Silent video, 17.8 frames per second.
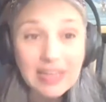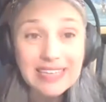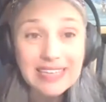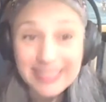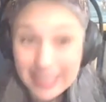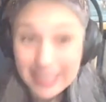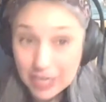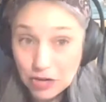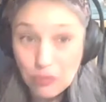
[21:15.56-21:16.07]

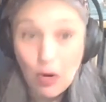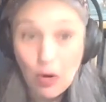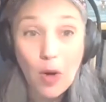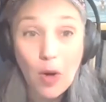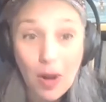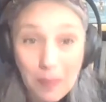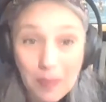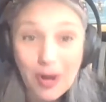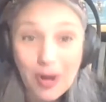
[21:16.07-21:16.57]
did grow
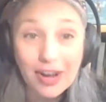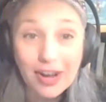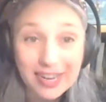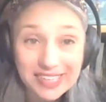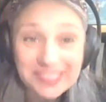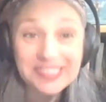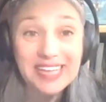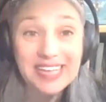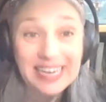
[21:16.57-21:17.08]
up on a
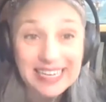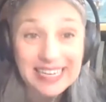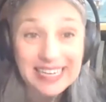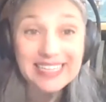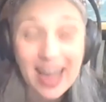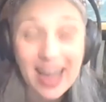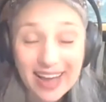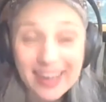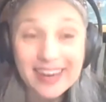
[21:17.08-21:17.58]
steady
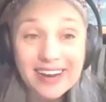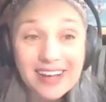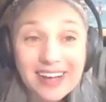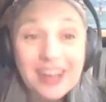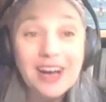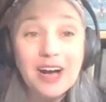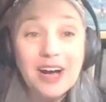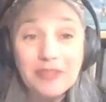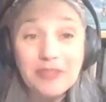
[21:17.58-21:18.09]
diet
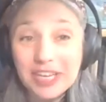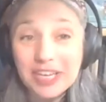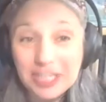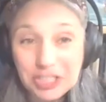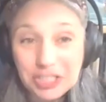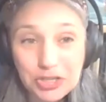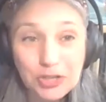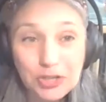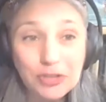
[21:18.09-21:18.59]
of
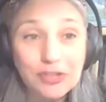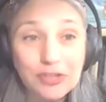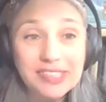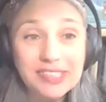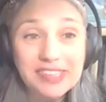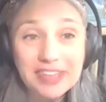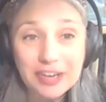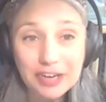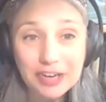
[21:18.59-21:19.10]
Yiddish
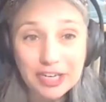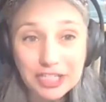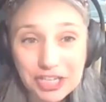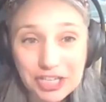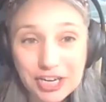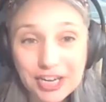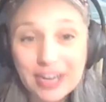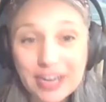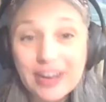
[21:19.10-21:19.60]
children's
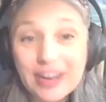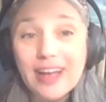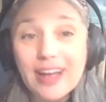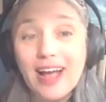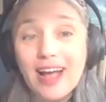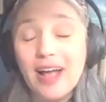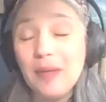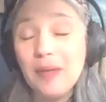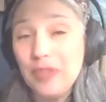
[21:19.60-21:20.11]
literature.
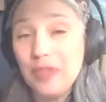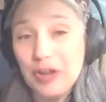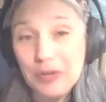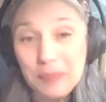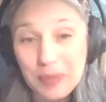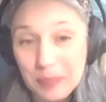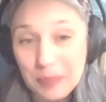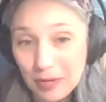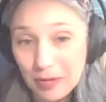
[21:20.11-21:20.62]
Um, there are
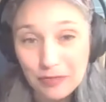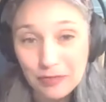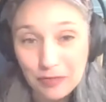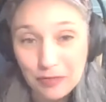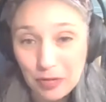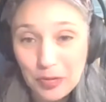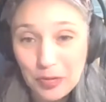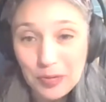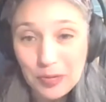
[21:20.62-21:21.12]
people
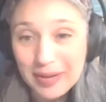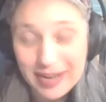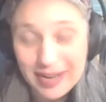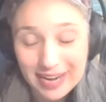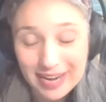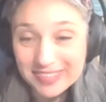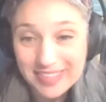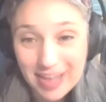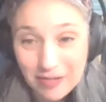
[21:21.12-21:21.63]
for whom it
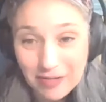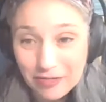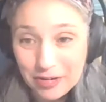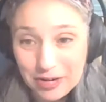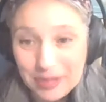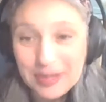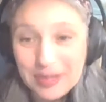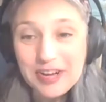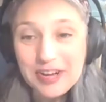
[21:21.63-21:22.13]
has
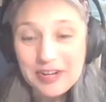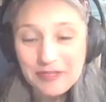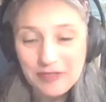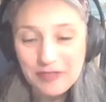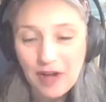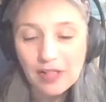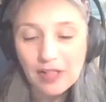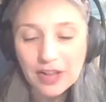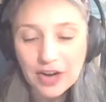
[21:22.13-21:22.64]
never
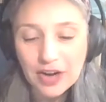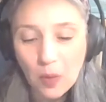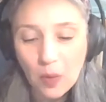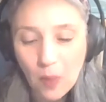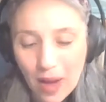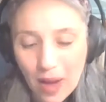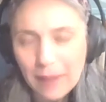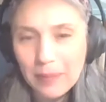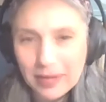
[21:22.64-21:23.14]
fallen
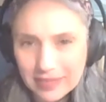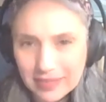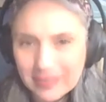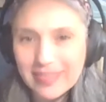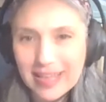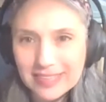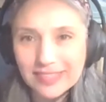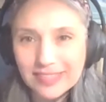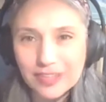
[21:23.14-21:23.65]
away, but
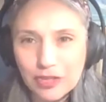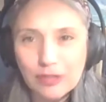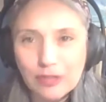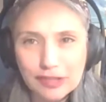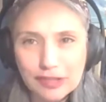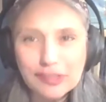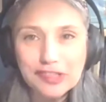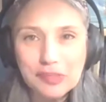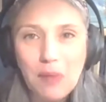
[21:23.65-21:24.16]
that
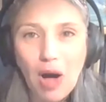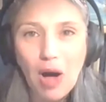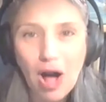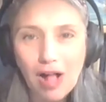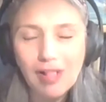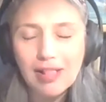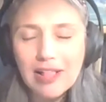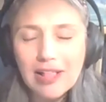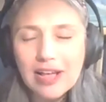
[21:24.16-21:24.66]
those are
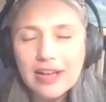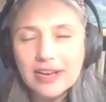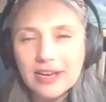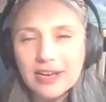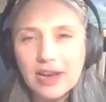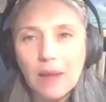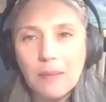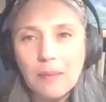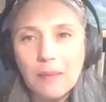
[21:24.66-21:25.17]
small
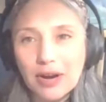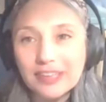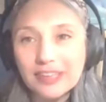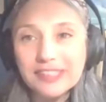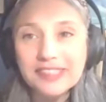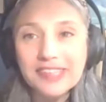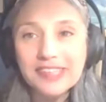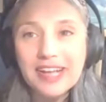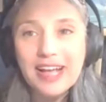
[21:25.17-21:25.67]

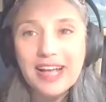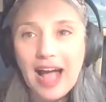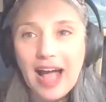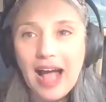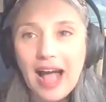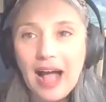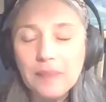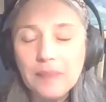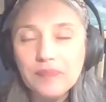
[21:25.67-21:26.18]
numbers.
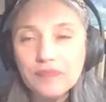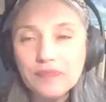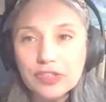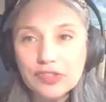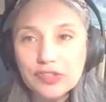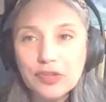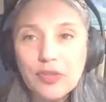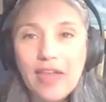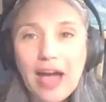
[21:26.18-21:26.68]
Um,
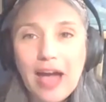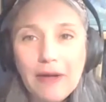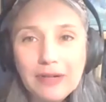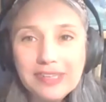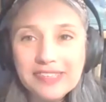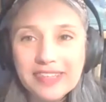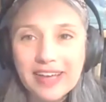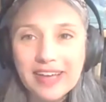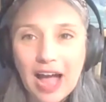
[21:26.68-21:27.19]
so that
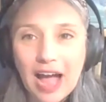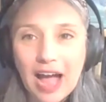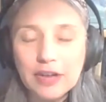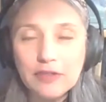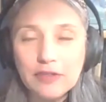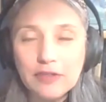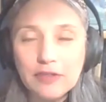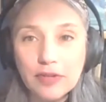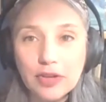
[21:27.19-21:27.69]
was the kind
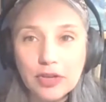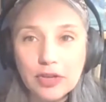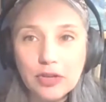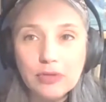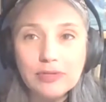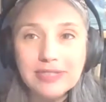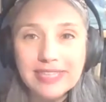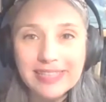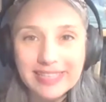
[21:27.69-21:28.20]
of
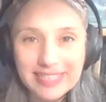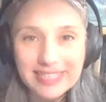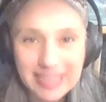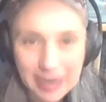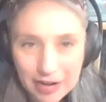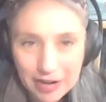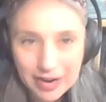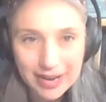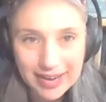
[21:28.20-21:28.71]

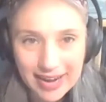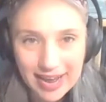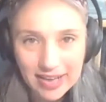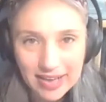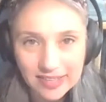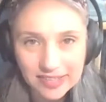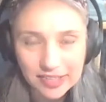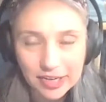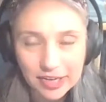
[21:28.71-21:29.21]
utilitarian
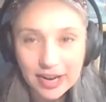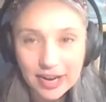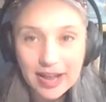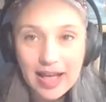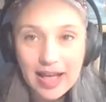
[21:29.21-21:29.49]
answer.